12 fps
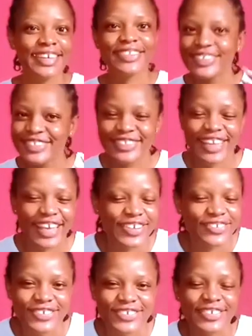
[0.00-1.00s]
You know, this
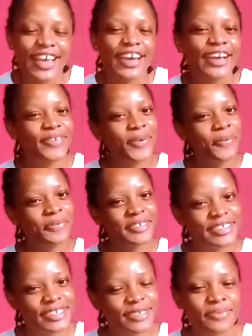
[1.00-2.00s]
kind of thing. So I already
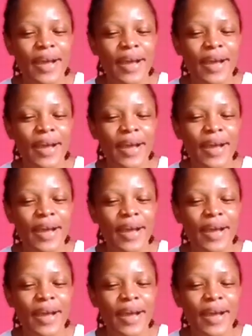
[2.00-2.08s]
opened it,